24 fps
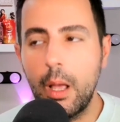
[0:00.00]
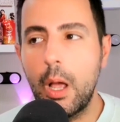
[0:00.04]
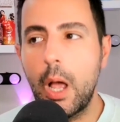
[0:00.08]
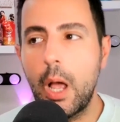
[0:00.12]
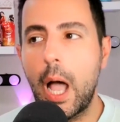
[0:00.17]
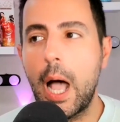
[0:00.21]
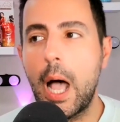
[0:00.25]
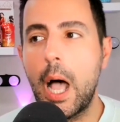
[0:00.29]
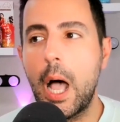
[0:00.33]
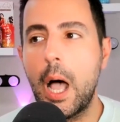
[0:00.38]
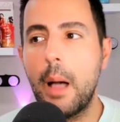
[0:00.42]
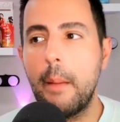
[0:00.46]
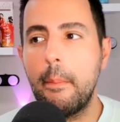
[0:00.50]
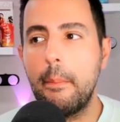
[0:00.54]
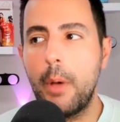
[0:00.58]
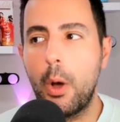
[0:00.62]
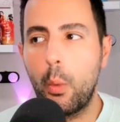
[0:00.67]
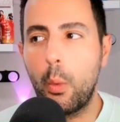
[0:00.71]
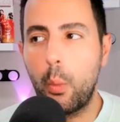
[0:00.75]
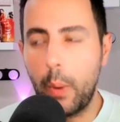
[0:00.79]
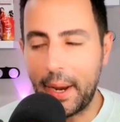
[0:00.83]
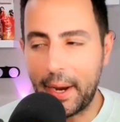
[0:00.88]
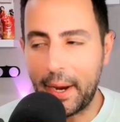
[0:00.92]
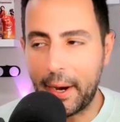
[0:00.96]

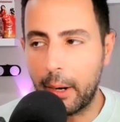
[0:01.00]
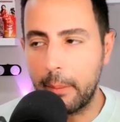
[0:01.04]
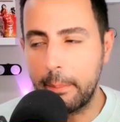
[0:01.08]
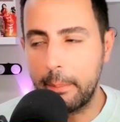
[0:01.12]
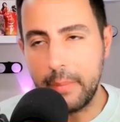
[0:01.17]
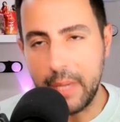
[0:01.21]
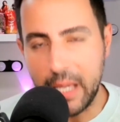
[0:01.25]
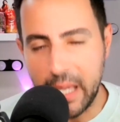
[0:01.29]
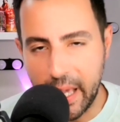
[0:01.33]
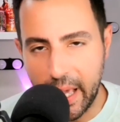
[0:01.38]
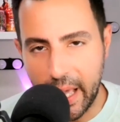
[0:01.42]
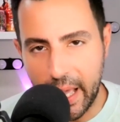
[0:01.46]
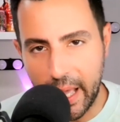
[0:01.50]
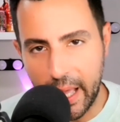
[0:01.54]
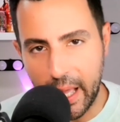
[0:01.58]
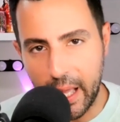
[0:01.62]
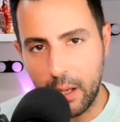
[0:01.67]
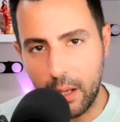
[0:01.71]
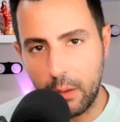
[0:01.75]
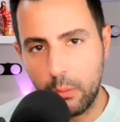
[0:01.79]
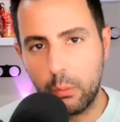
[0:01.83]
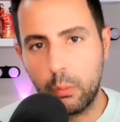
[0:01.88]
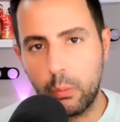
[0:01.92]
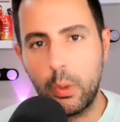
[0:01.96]
where
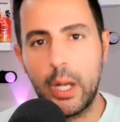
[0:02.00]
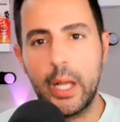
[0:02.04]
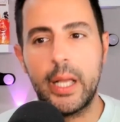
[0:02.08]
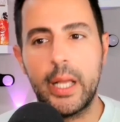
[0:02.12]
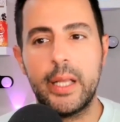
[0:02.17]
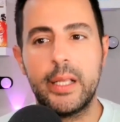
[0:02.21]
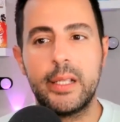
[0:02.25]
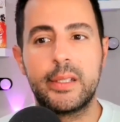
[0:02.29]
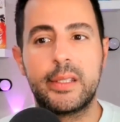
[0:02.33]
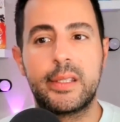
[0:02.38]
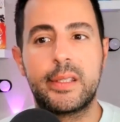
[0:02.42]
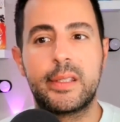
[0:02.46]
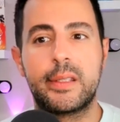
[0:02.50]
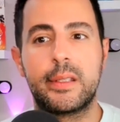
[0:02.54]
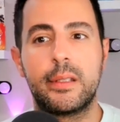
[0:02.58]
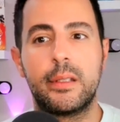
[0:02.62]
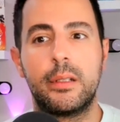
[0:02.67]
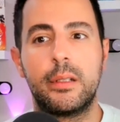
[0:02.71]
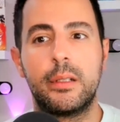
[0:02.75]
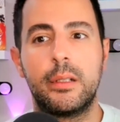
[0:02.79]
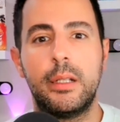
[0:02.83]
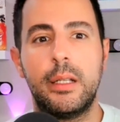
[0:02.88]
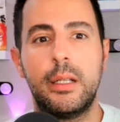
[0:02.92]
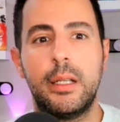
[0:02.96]
Mia was
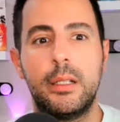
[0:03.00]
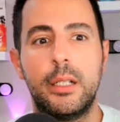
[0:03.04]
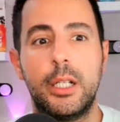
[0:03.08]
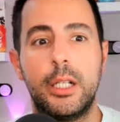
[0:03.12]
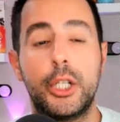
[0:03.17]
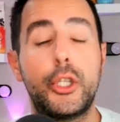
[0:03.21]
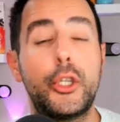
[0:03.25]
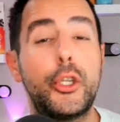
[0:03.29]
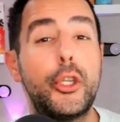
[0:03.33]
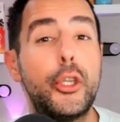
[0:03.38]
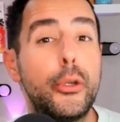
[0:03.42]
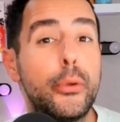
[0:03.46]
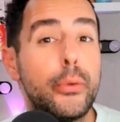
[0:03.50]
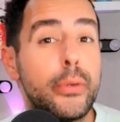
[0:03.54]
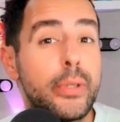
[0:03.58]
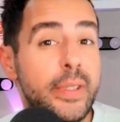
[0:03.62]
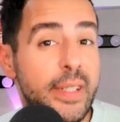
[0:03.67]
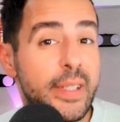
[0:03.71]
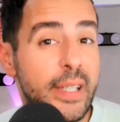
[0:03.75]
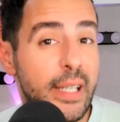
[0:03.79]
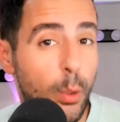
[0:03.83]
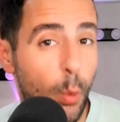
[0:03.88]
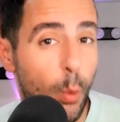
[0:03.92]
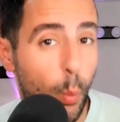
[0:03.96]

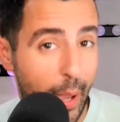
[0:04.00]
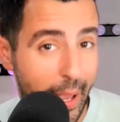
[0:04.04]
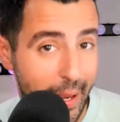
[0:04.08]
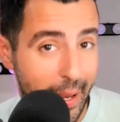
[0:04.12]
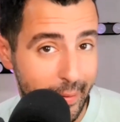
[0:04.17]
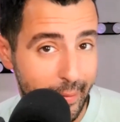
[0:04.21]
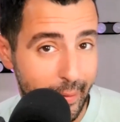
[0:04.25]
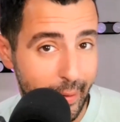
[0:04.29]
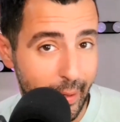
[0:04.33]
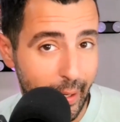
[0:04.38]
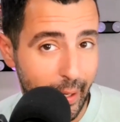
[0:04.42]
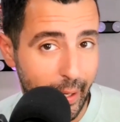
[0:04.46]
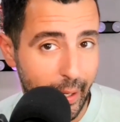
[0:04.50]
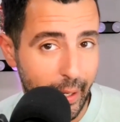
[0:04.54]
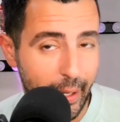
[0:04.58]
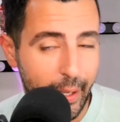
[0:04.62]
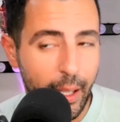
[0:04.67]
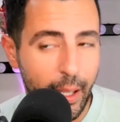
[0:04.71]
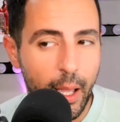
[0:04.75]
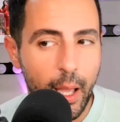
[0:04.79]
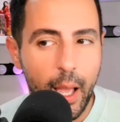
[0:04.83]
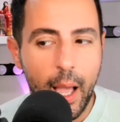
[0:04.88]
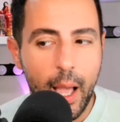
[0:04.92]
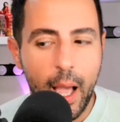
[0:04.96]
accusing
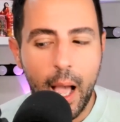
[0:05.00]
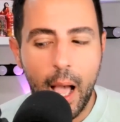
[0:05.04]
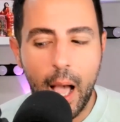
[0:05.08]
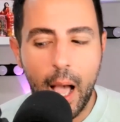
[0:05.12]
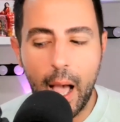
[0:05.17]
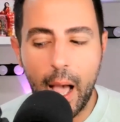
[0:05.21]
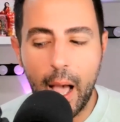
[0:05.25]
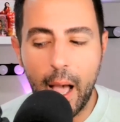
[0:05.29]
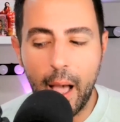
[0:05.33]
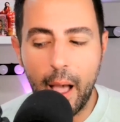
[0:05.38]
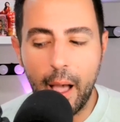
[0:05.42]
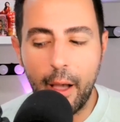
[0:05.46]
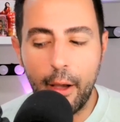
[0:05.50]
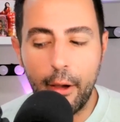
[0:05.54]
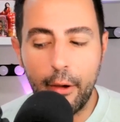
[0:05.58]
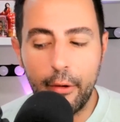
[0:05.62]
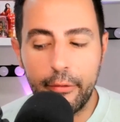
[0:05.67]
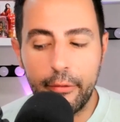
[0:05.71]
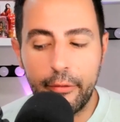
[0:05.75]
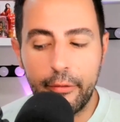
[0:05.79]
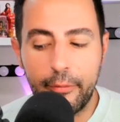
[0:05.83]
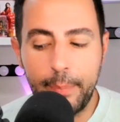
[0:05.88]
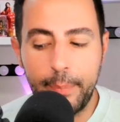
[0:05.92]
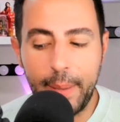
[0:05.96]
Wendy
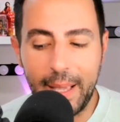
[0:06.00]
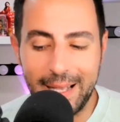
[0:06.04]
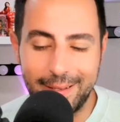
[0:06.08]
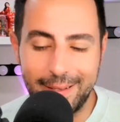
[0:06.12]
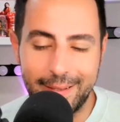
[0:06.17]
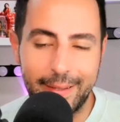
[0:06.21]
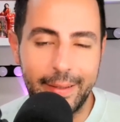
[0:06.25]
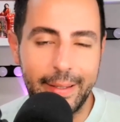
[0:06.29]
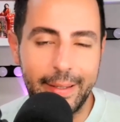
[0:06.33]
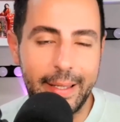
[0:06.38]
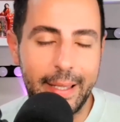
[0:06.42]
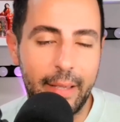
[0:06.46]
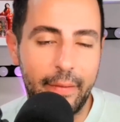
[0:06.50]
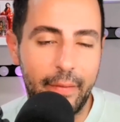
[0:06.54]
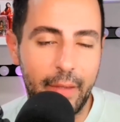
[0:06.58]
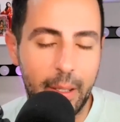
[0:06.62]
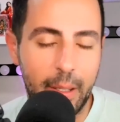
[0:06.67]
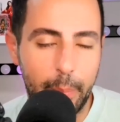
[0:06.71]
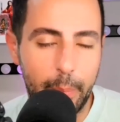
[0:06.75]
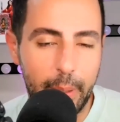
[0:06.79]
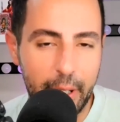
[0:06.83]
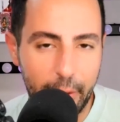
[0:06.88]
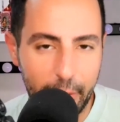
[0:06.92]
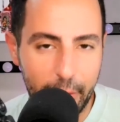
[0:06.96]
of basically
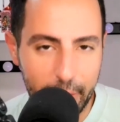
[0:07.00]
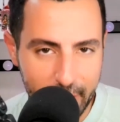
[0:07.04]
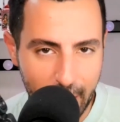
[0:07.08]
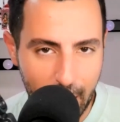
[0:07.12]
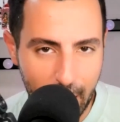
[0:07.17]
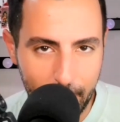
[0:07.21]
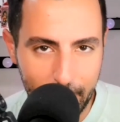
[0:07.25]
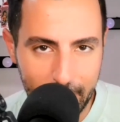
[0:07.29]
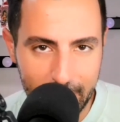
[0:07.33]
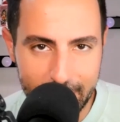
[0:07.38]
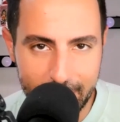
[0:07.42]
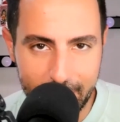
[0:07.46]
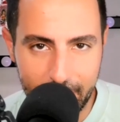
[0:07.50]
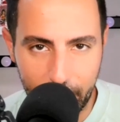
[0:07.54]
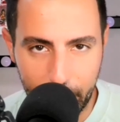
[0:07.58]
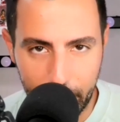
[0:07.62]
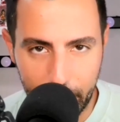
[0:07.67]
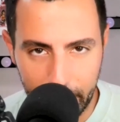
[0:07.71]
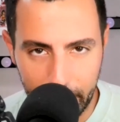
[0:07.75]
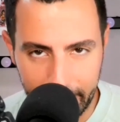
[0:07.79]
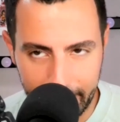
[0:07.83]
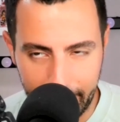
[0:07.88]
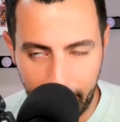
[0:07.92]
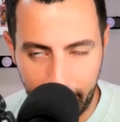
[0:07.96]
giving Peter Thomas the
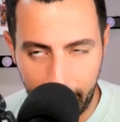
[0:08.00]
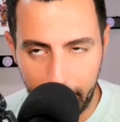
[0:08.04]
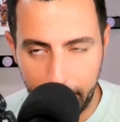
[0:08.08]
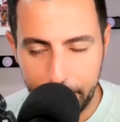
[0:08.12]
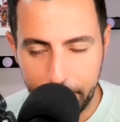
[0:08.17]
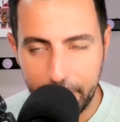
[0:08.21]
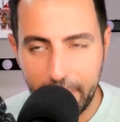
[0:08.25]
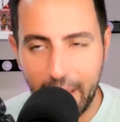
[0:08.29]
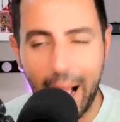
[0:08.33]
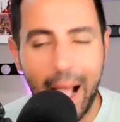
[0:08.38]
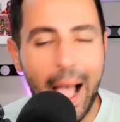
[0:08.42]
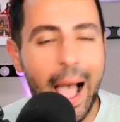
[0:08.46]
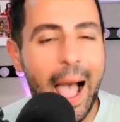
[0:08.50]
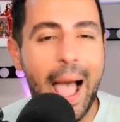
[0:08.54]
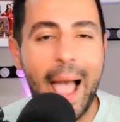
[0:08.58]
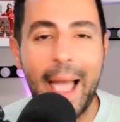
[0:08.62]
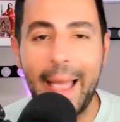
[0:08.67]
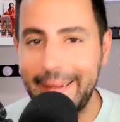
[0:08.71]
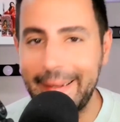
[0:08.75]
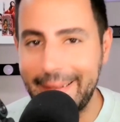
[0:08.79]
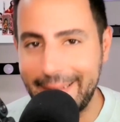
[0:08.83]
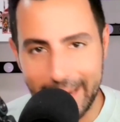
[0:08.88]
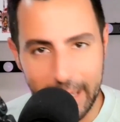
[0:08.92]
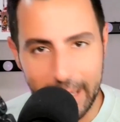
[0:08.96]
cookie. Now,
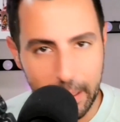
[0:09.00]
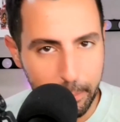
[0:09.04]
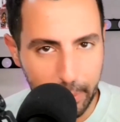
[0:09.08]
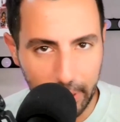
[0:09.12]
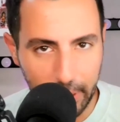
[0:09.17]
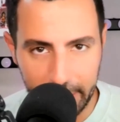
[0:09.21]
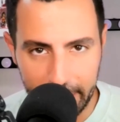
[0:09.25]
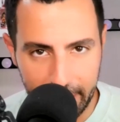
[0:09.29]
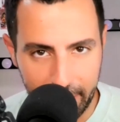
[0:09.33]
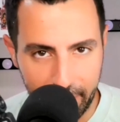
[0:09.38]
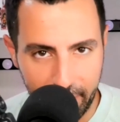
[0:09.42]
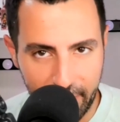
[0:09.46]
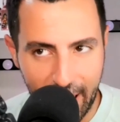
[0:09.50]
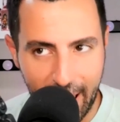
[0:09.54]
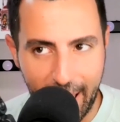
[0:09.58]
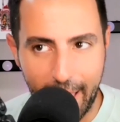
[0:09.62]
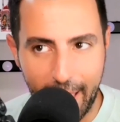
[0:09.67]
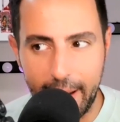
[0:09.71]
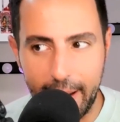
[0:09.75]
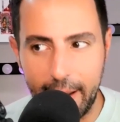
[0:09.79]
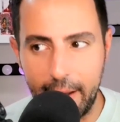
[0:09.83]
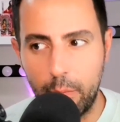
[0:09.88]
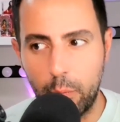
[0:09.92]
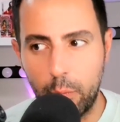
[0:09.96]
I didn't believe
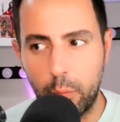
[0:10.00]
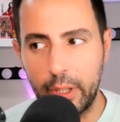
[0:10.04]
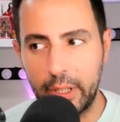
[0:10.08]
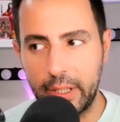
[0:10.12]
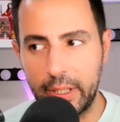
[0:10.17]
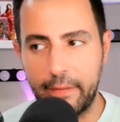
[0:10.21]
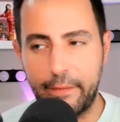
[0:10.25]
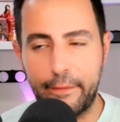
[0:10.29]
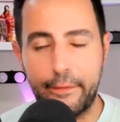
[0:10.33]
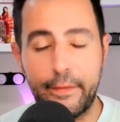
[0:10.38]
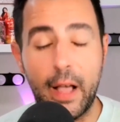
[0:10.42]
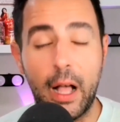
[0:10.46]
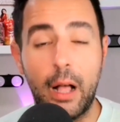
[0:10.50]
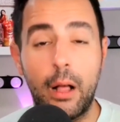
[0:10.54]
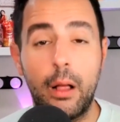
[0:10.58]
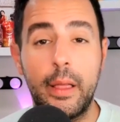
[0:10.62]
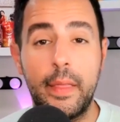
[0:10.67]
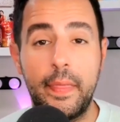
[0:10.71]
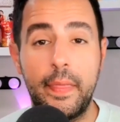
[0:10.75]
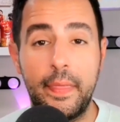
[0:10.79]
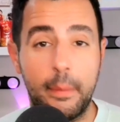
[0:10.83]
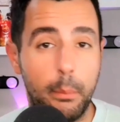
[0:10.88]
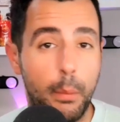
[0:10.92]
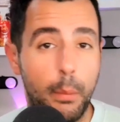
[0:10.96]
that. It really
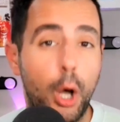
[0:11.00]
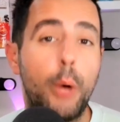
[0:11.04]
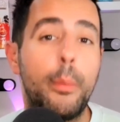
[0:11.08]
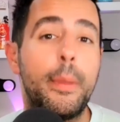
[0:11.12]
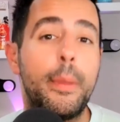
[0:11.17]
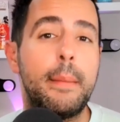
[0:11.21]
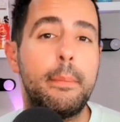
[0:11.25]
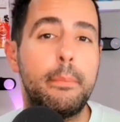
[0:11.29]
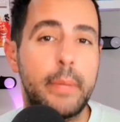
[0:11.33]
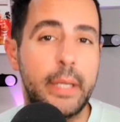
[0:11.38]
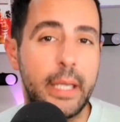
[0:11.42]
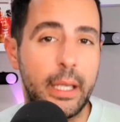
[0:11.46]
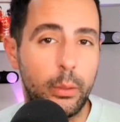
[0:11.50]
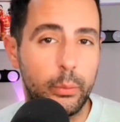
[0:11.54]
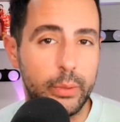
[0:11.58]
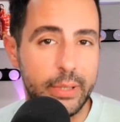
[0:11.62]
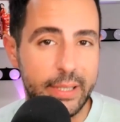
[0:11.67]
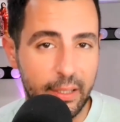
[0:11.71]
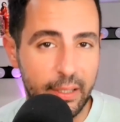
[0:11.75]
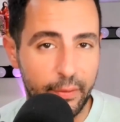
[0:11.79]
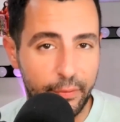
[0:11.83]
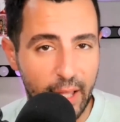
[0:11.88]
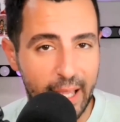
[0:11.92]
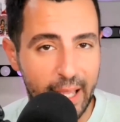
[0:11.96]
felt in the moment Mia
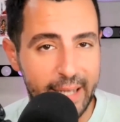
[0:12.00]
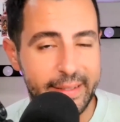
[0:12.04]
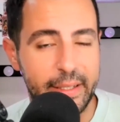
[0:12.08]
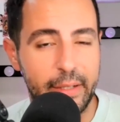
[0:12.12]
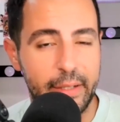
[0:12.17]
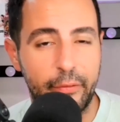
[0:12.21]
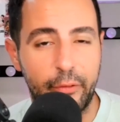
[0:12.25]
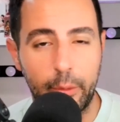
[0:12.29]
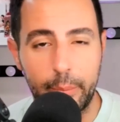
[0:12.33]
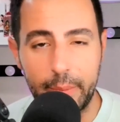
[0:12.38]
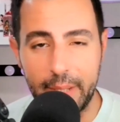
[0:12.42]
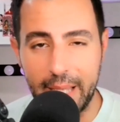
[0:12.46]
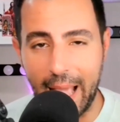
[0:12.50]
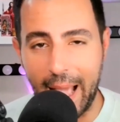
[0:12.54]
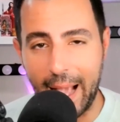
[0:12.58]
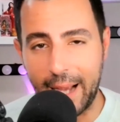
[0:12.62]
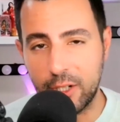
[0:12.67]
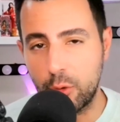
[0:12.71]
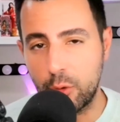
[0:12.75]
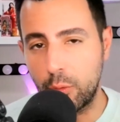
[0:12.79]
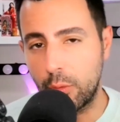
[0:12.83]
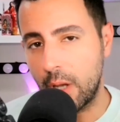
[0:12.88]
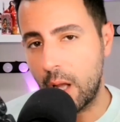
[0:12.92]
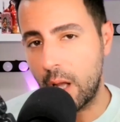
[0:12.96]
was deflecting from the
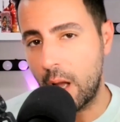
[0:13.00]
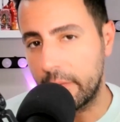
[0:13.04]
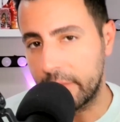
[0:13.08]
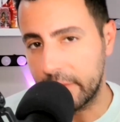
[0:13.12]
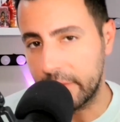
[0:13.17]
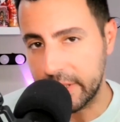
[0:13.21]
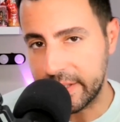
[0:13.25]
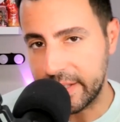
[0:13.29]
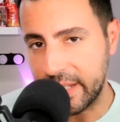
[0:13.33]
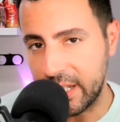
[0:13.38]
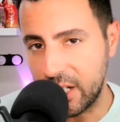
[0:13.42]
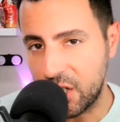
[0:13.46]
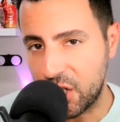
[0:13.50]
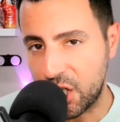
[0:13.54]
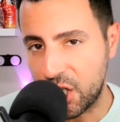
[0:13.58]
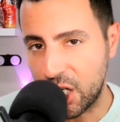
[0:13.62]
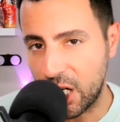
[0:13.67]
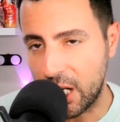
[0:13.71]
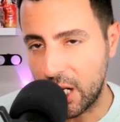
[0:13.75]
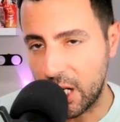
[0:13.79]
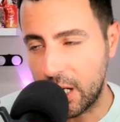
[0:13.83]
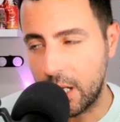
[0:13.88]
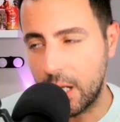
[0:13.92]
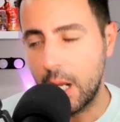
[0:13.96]
actual
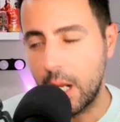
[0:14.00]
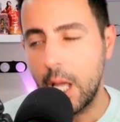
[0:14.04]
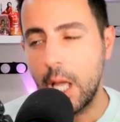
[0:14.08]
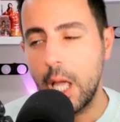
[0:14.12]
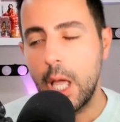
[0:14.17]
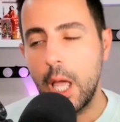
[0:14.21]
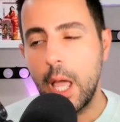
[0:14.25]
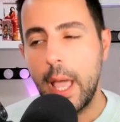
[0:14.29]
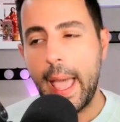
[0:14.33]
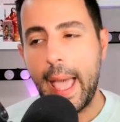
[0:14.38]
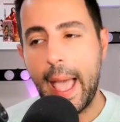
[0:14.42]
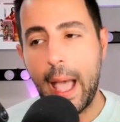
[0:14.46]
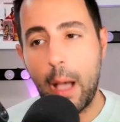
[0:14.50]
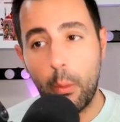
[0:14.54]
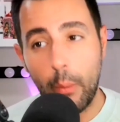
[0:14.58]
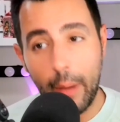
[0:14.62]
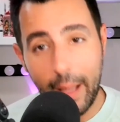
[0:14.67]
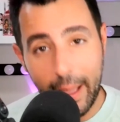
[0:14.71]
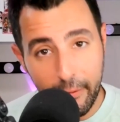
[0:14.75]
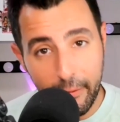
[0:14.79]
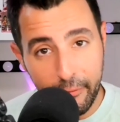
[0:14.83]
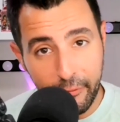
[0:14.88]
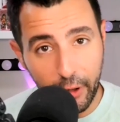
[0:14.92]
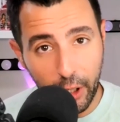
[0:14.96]
conversation.
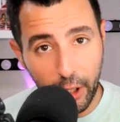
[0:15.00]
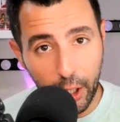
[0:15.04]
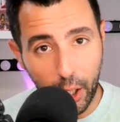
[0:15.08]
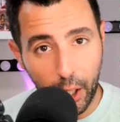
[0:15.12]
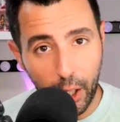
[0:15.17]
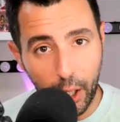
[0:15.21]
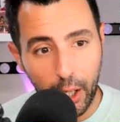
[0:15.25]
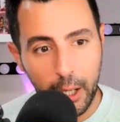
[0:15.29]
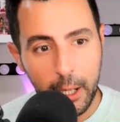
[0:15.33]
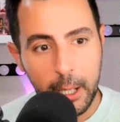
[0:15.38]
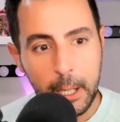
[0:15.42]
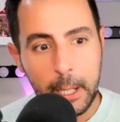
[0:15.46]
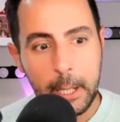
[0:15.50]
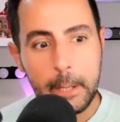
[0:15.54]
However,